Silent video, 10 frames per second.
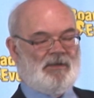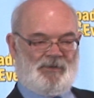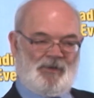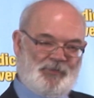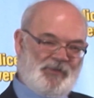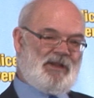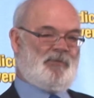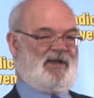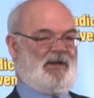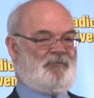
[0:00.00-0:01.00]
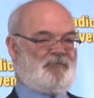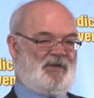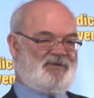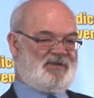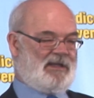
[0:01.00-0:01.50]
Nothing about
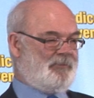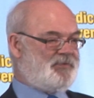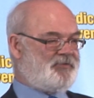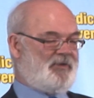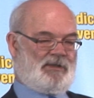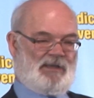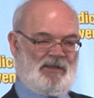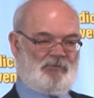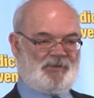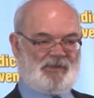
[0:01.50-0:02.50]
fighting abstract nouns.